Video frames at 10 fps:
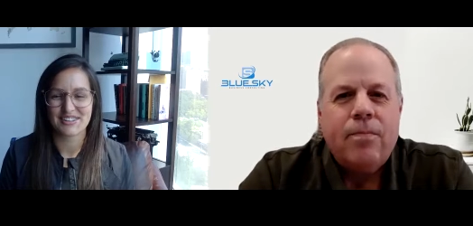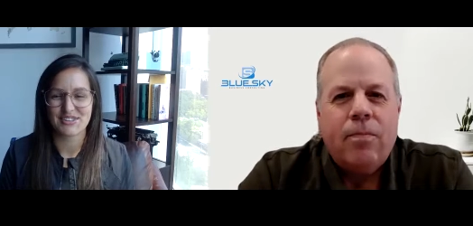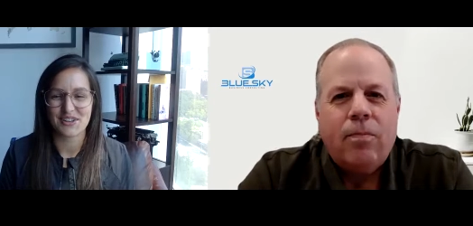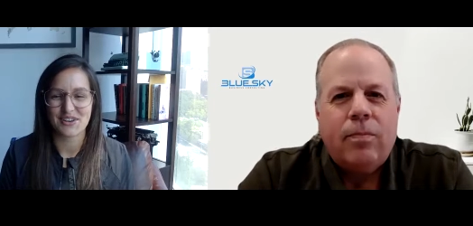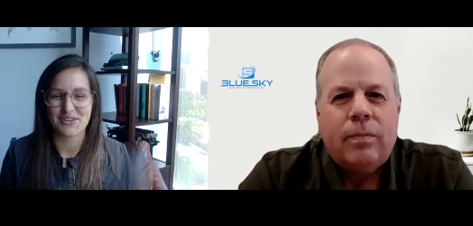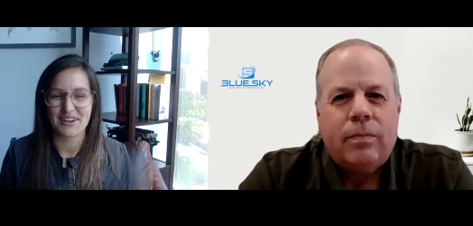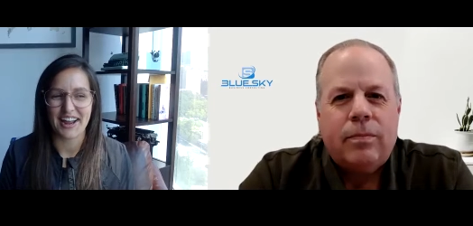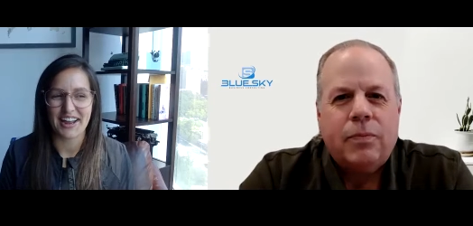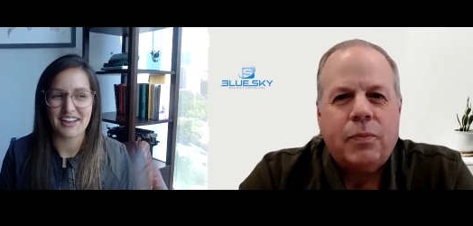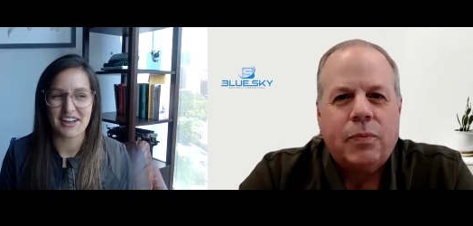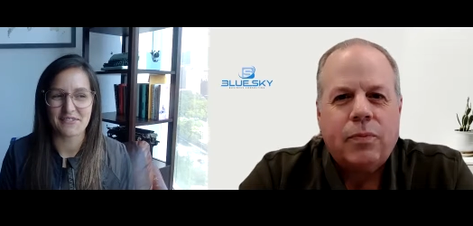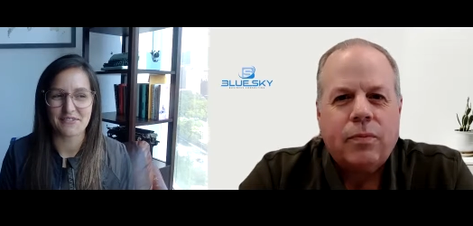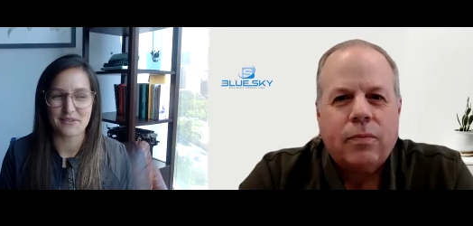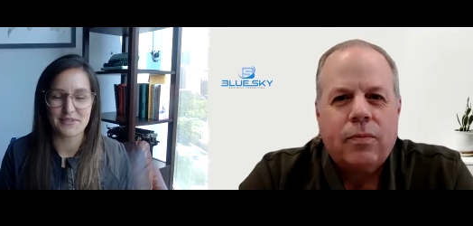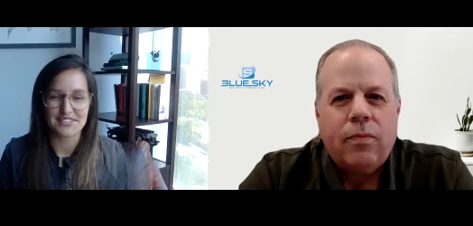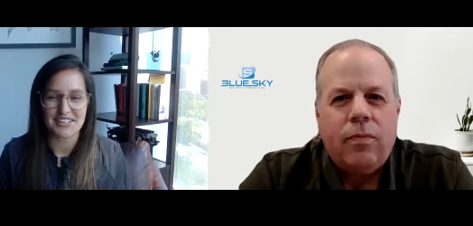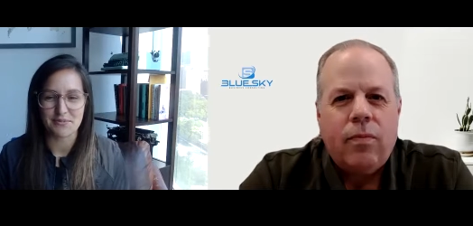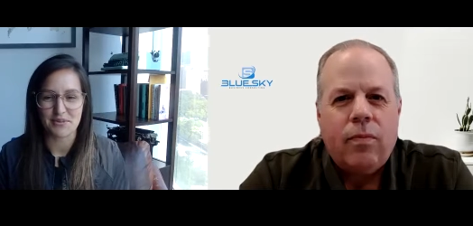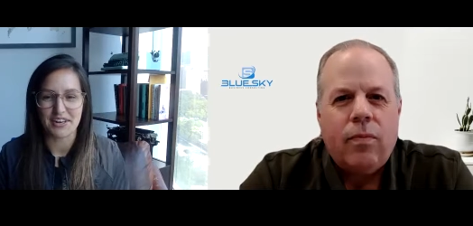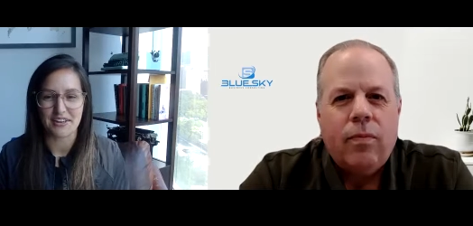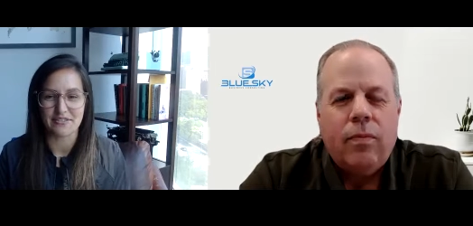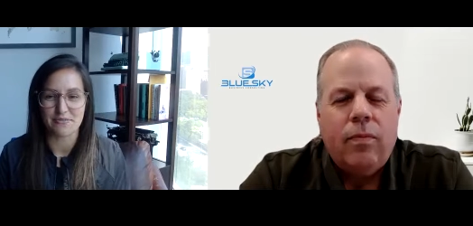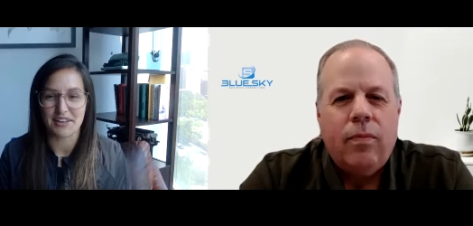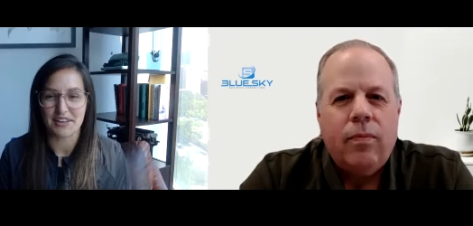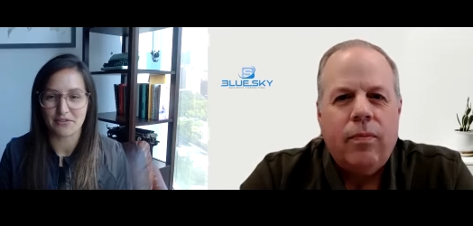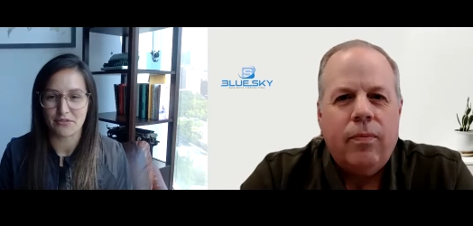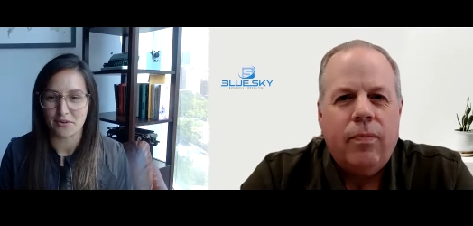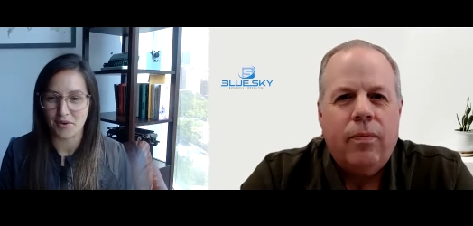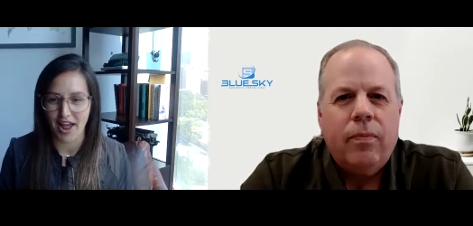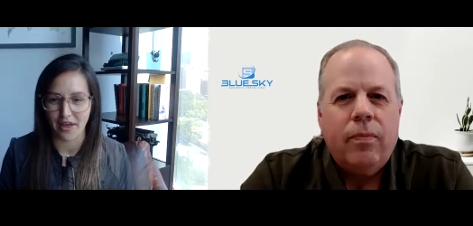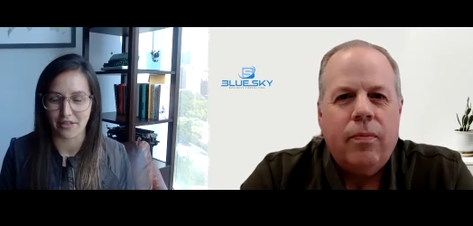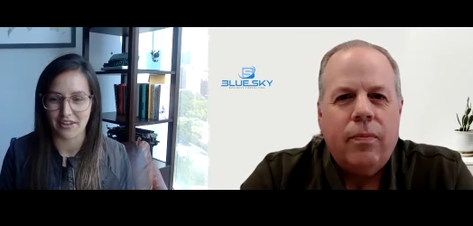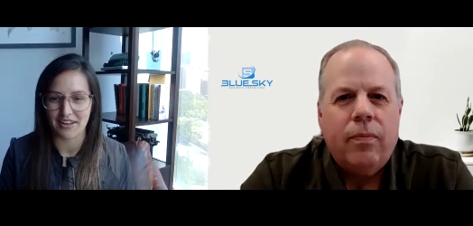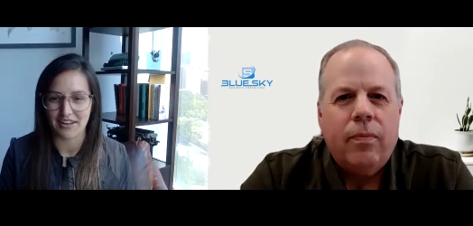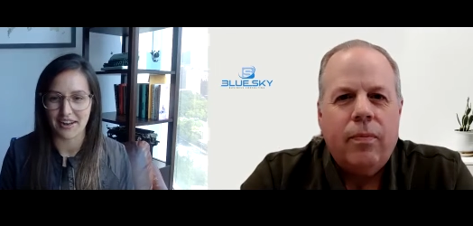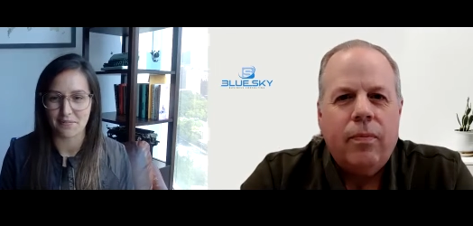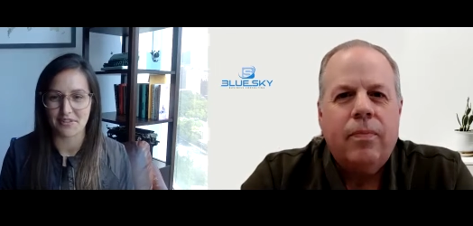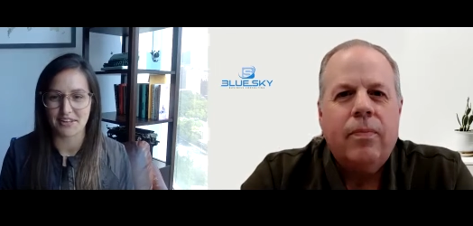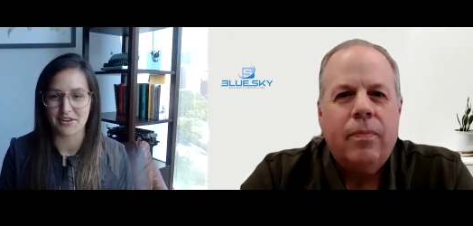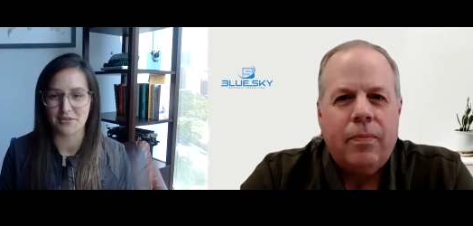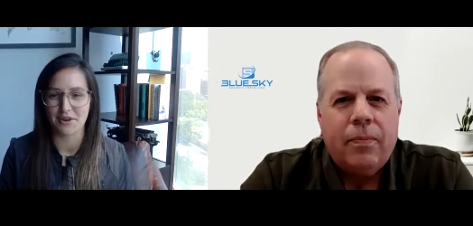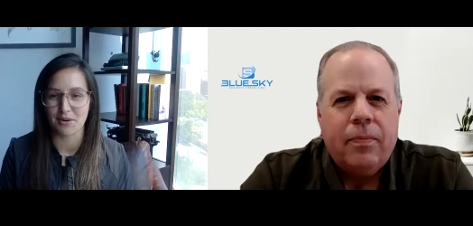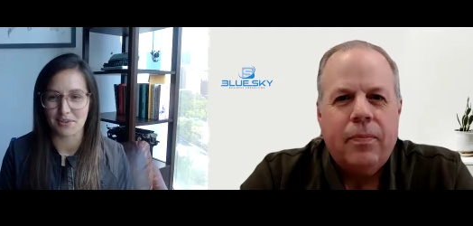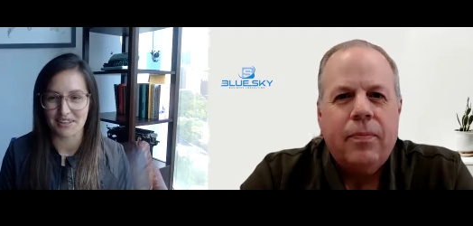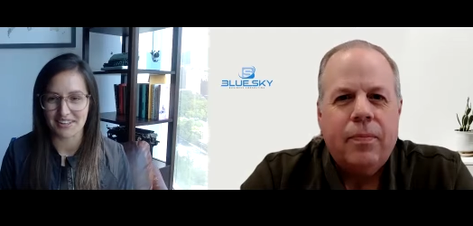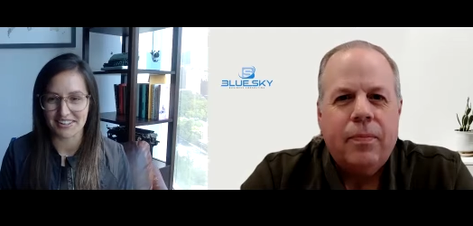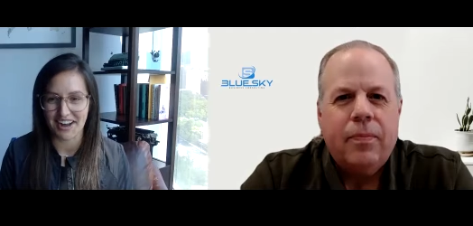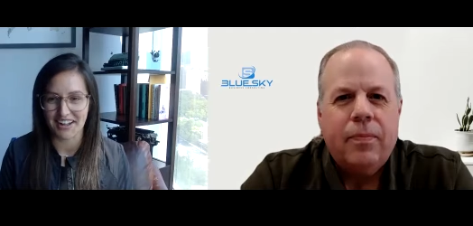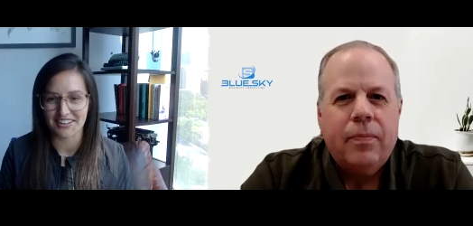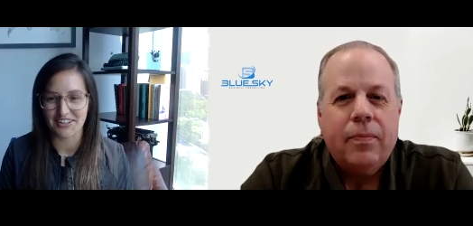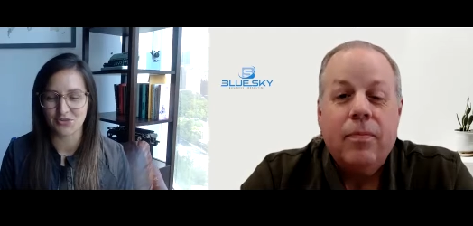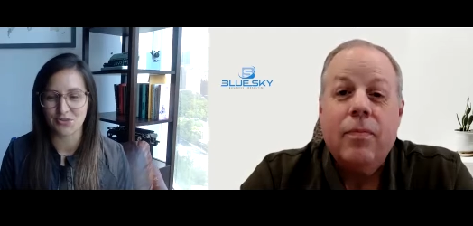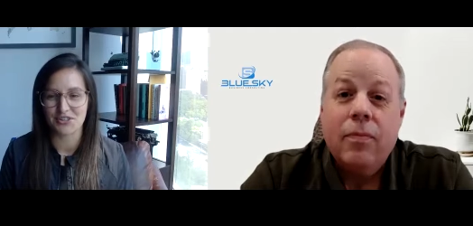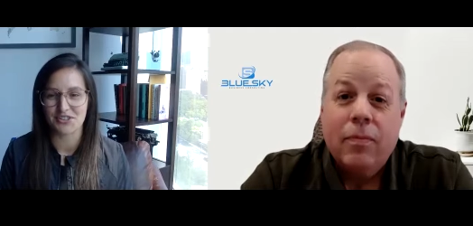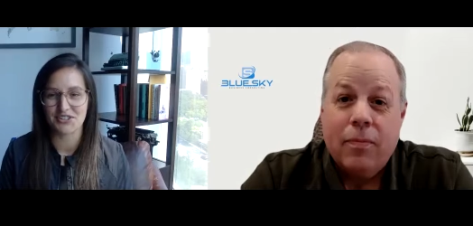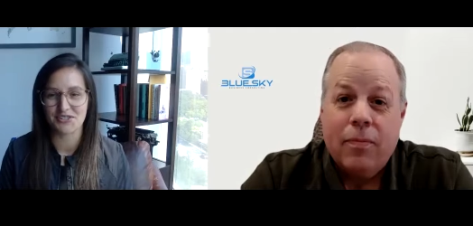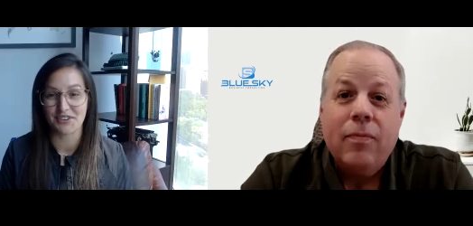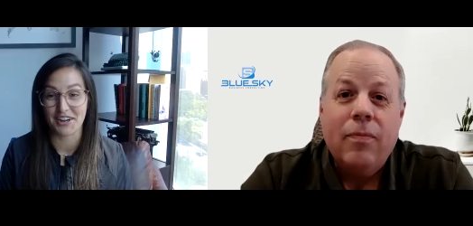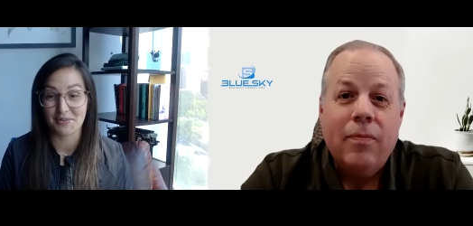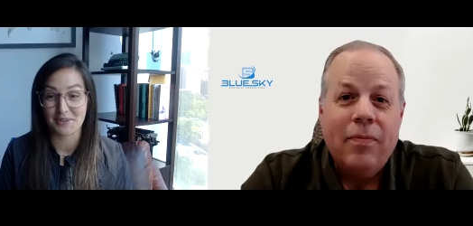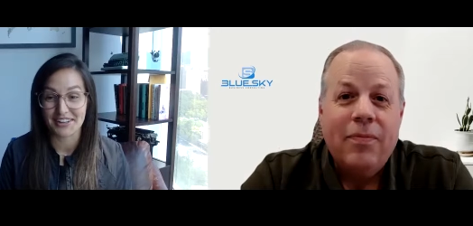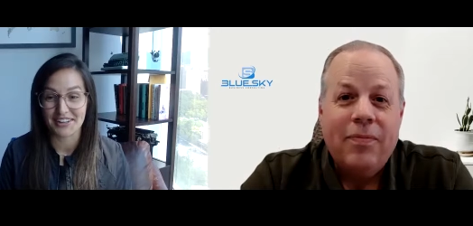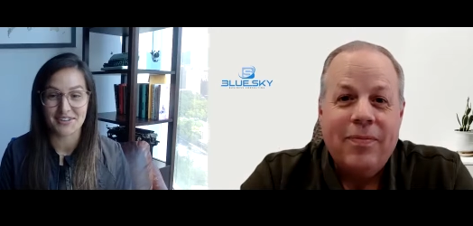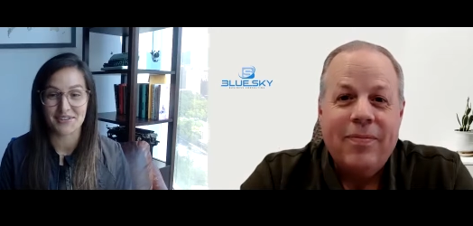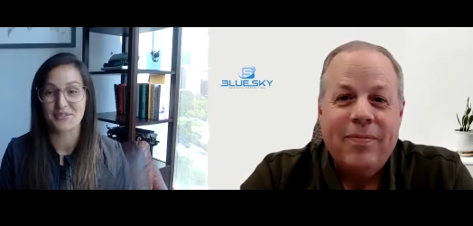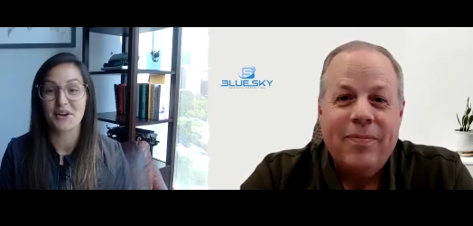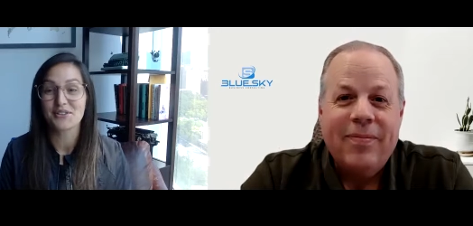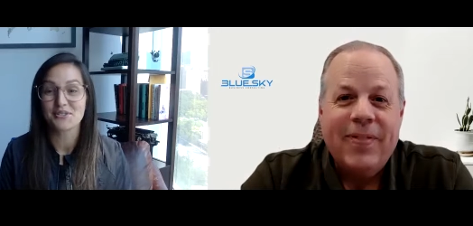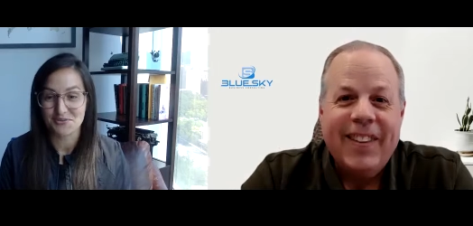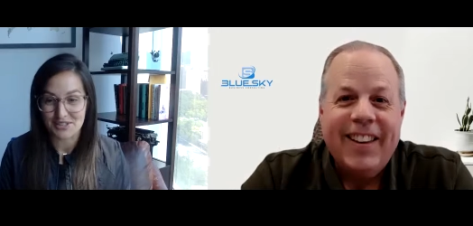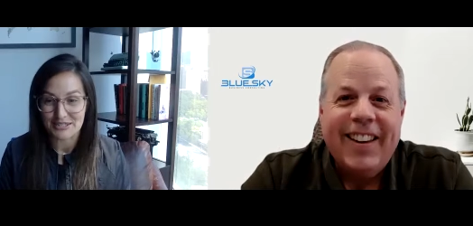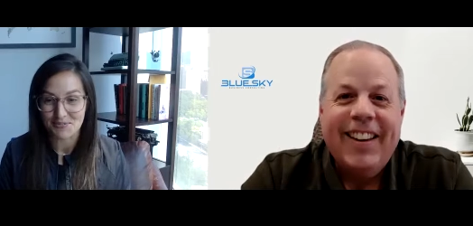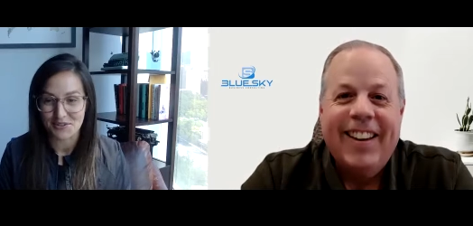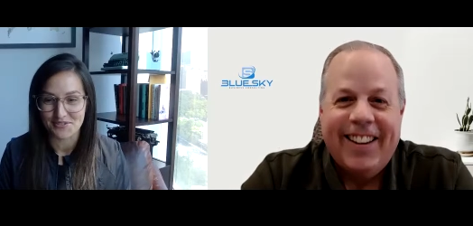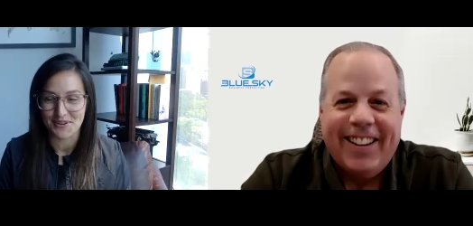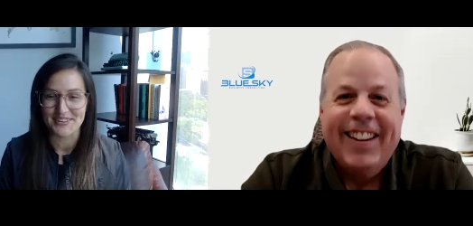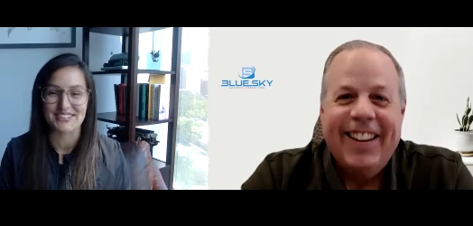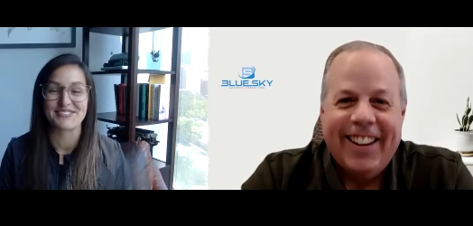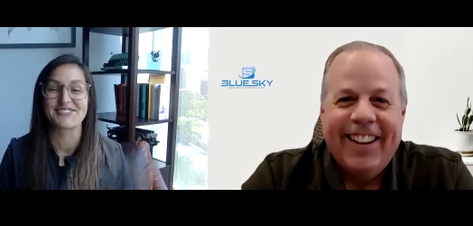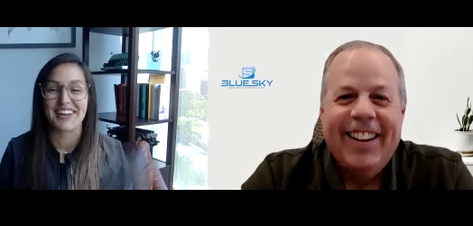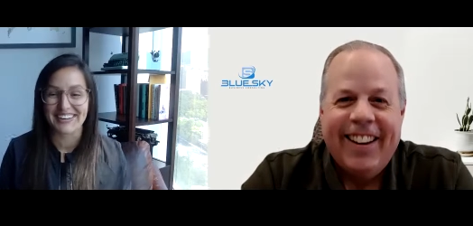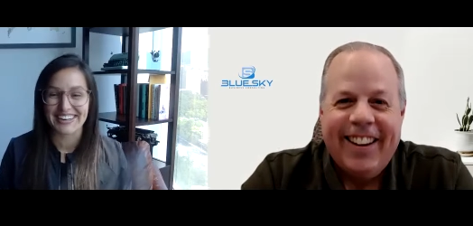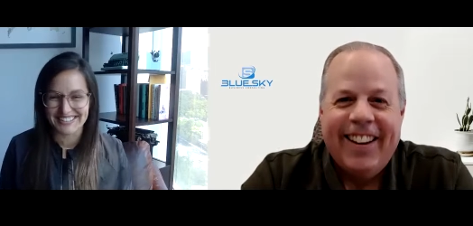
Speaker 1: So I come from the standpoint of being a former athlete. I played rugby in college, which for anybody who knows the sport of rugby, it's a very